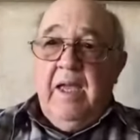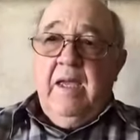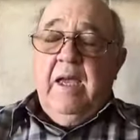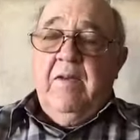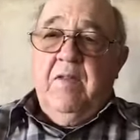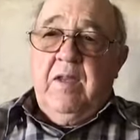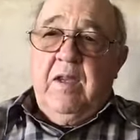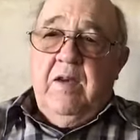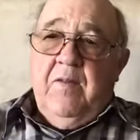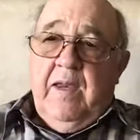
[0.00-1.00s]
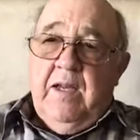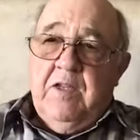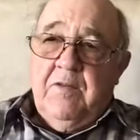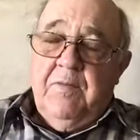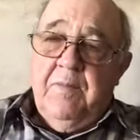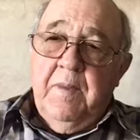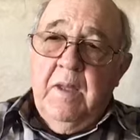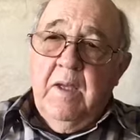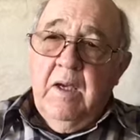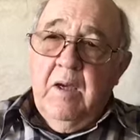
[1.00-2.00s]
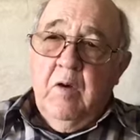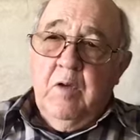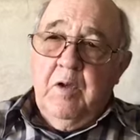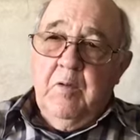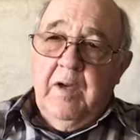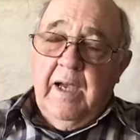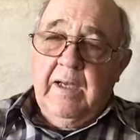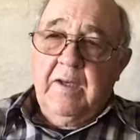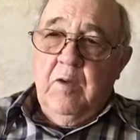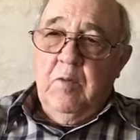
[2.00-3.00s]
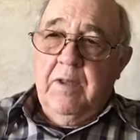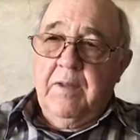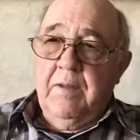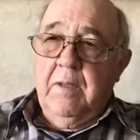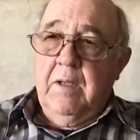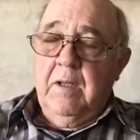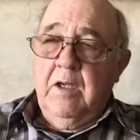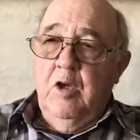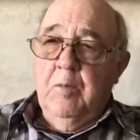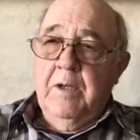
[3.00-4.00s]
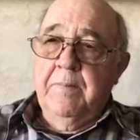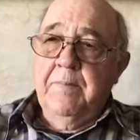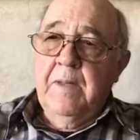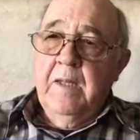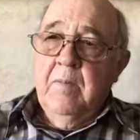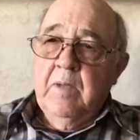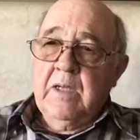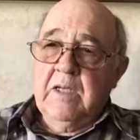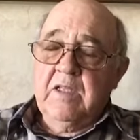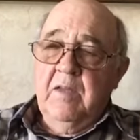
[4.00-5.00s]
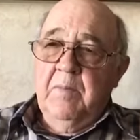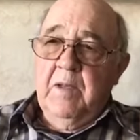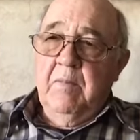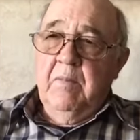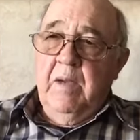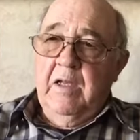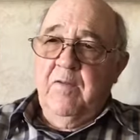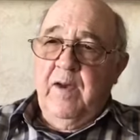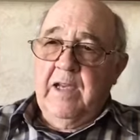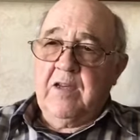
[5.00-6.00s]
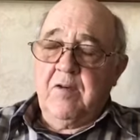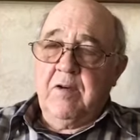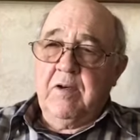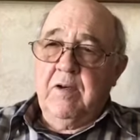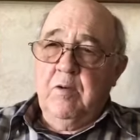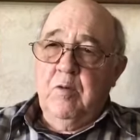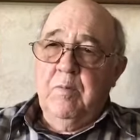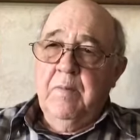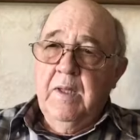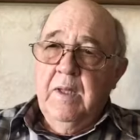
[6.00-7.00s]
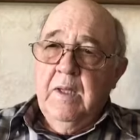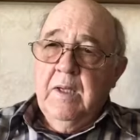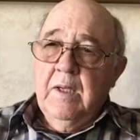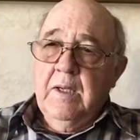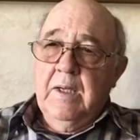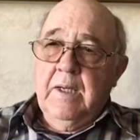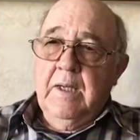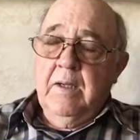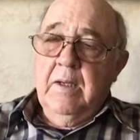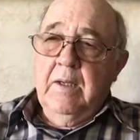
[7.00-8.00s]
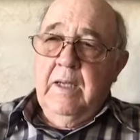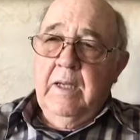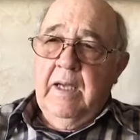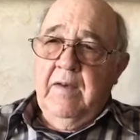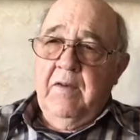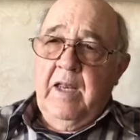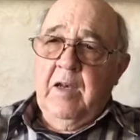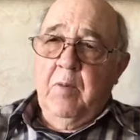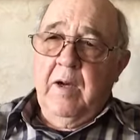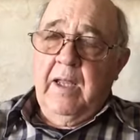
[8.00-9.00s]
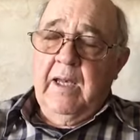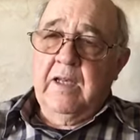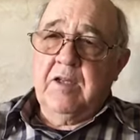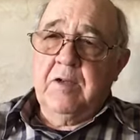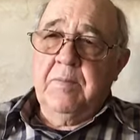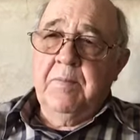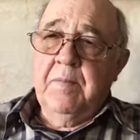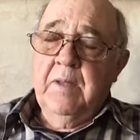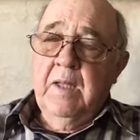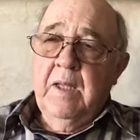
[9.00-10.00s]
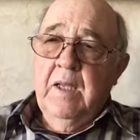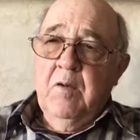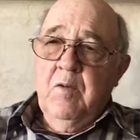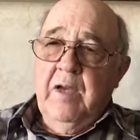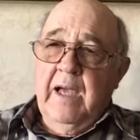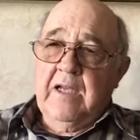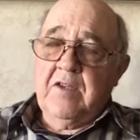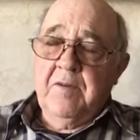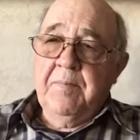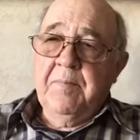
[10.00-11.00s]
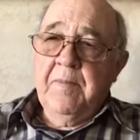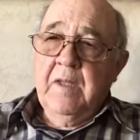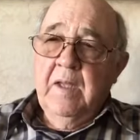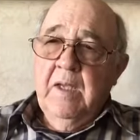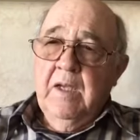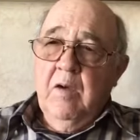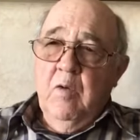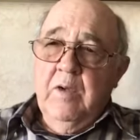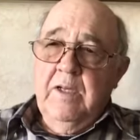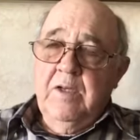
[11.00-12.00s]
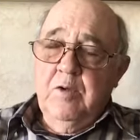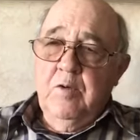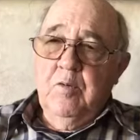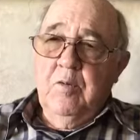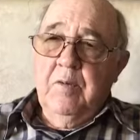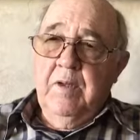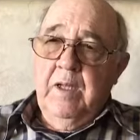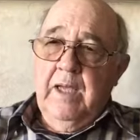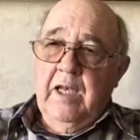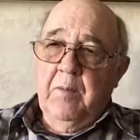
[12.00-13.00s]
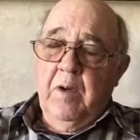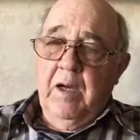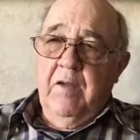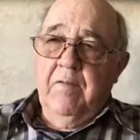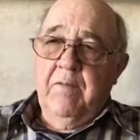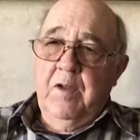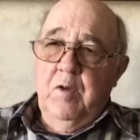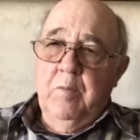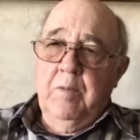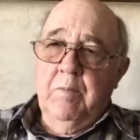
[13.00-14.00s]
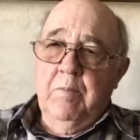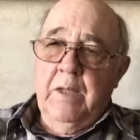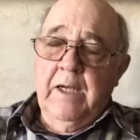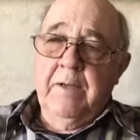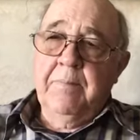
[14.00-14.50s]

have the advantage of only reacting with human, because they've been manufactured to have an antibody-antigen reaction only to the antibody of human blood.